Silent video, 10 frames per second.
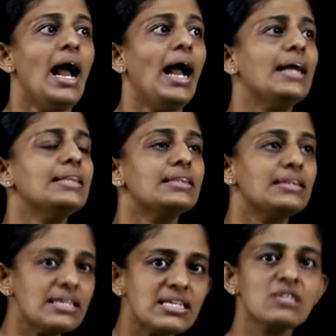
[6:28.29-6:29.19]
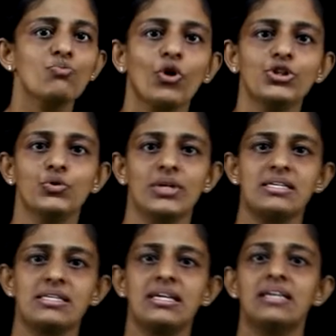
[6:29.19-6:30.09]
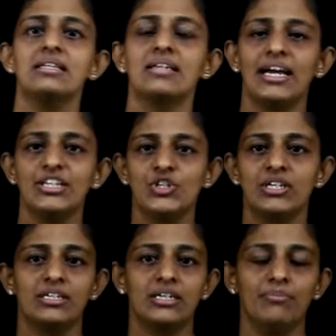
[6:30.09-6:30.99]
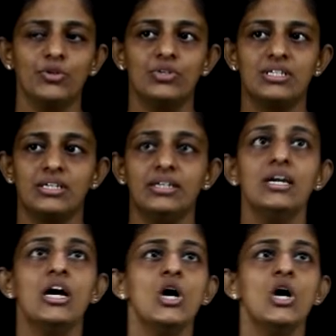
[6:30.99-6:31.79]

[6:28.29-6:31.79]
And this is what you can see in the Nigerian community,